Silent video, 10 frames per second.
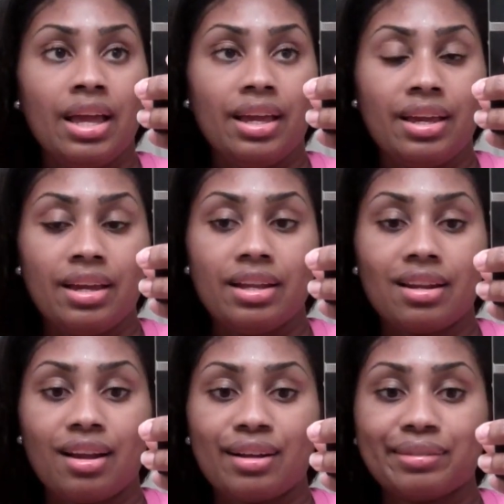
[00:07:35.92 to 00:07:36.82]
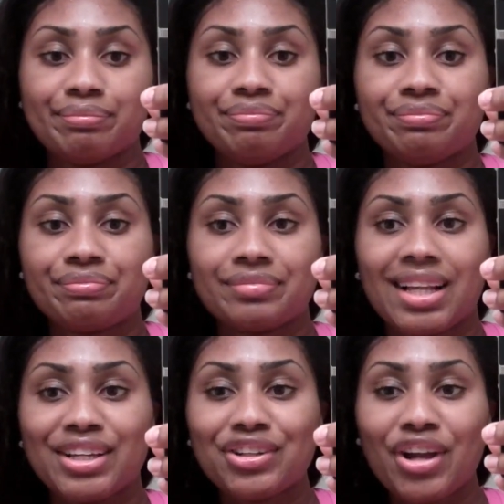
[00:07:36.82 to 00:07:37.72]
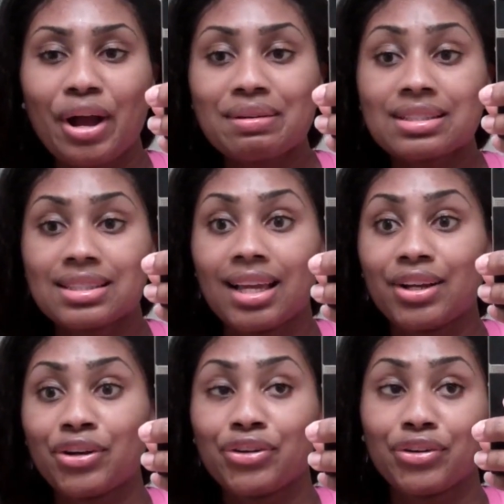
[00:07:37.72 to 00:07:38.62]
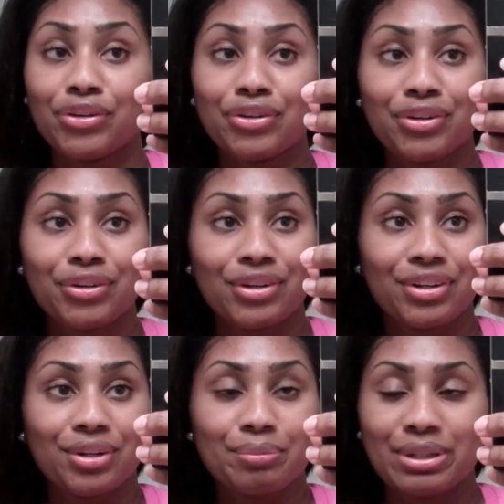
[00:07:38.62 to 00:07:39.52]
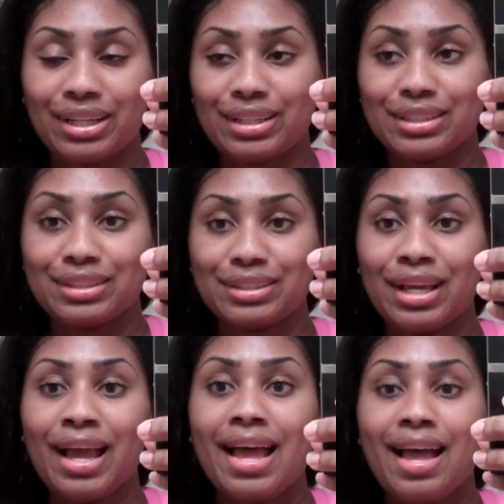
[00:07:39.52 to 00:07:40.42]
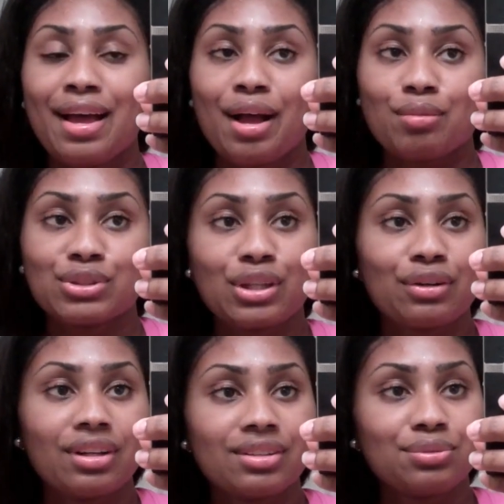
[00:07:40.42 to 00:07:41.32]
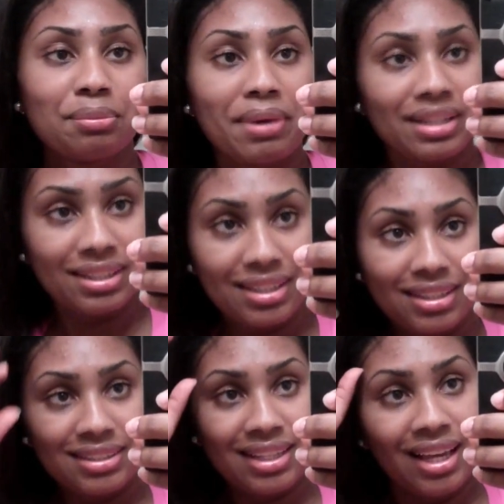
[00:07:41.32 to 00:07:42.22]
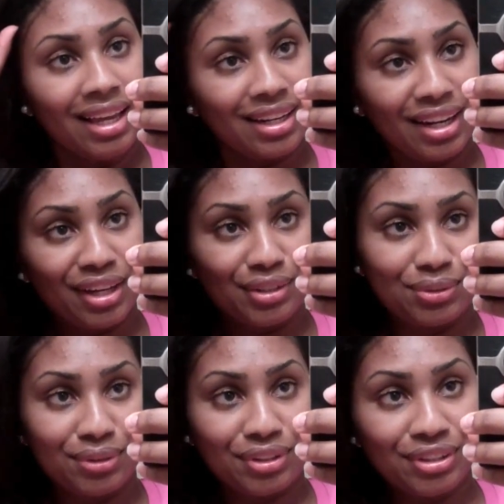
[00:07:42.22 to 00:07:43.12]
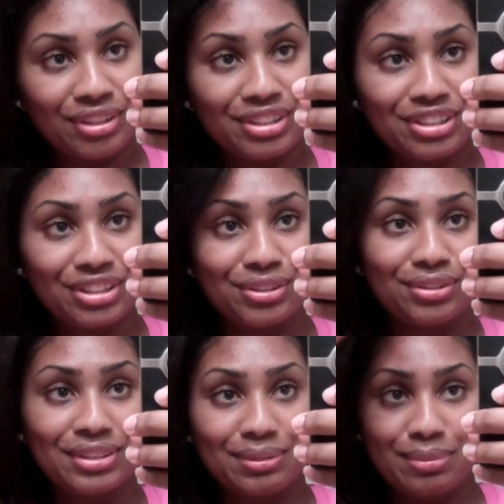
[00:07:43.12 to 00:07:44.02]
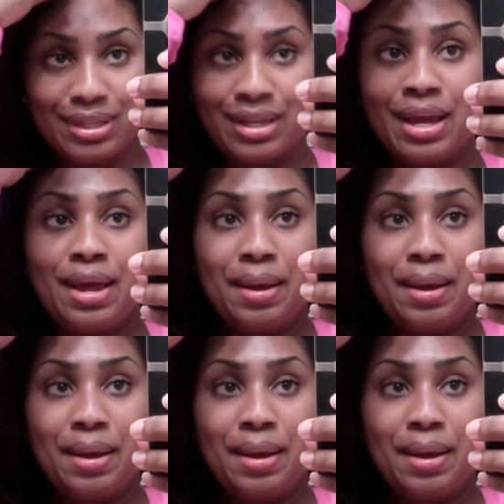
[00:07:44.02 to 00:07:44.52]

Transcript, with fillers: and um, you know I was thinking girl girl girl because I'm so close with my niece and I adore her and she adores me